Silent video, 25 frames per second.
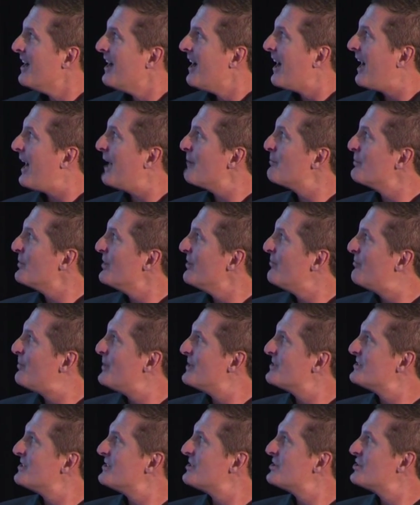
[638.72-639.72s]
I believe
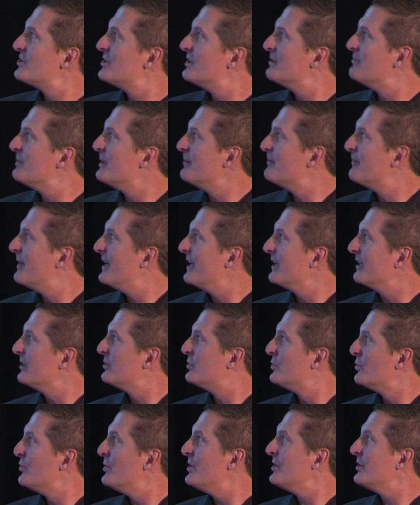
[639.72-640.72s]
business should make
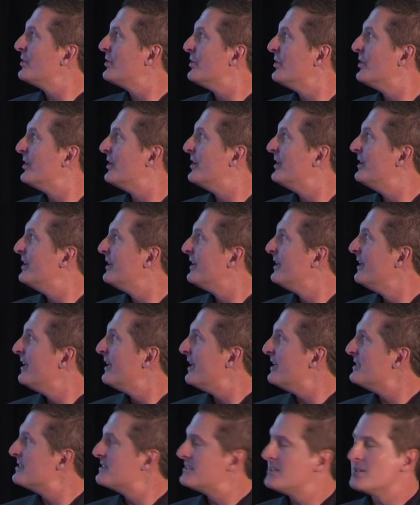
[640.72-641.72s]
doing good
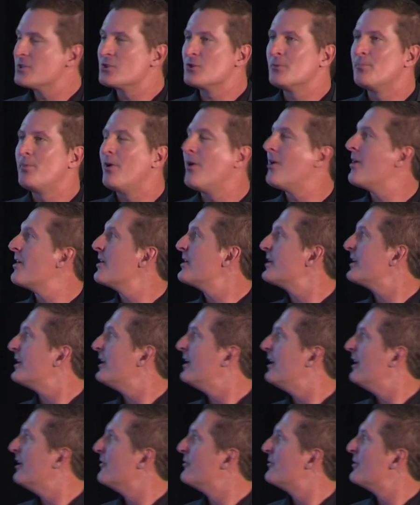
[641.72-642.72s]
a central part
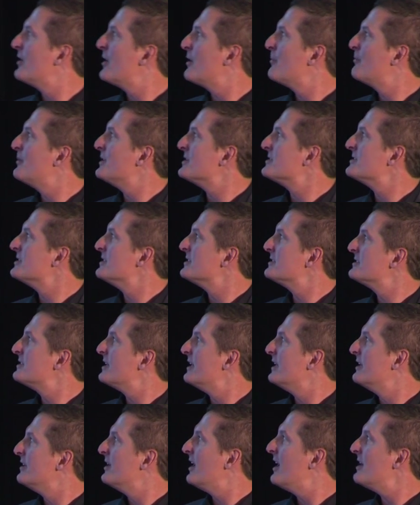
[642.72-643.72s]
of their business
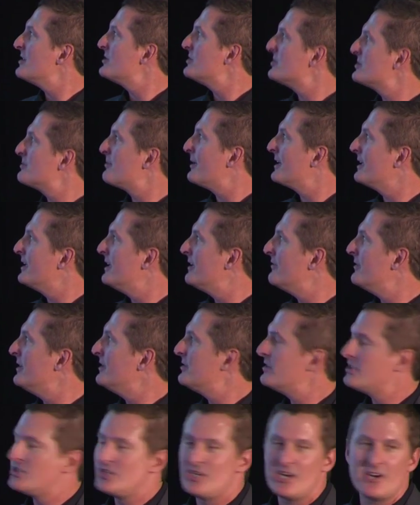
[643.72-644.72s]
and not just by giving
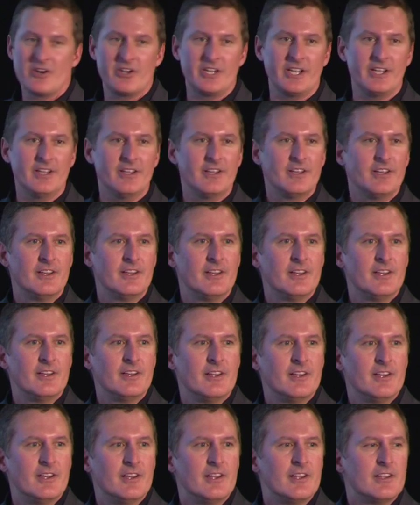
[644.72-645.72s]
to charity.
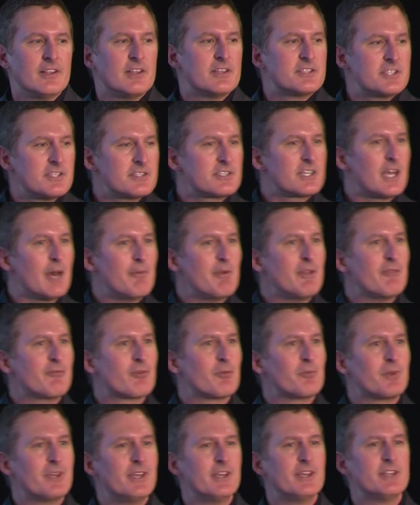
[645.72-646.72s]
This is coming
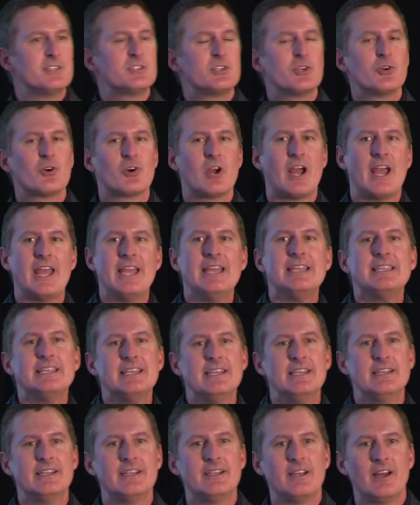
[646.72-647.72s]
from kids who are
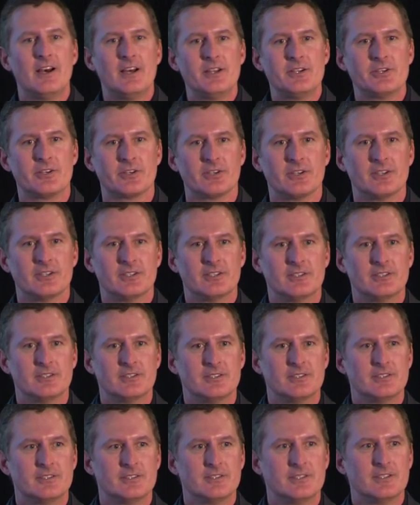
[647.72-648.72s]
18 and under.
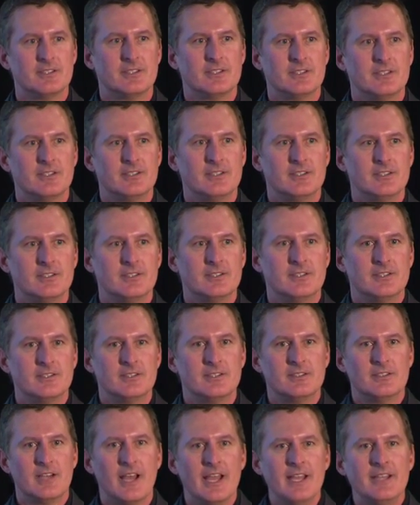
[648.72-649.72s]

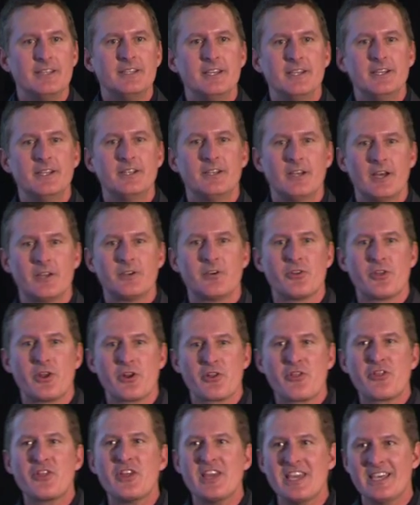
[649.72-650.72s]
18 and under, they're
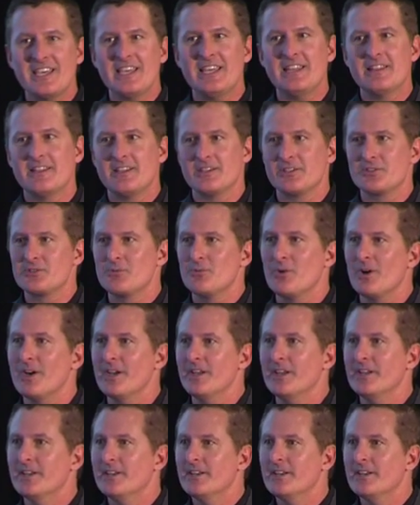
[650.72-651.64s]
thinking this way.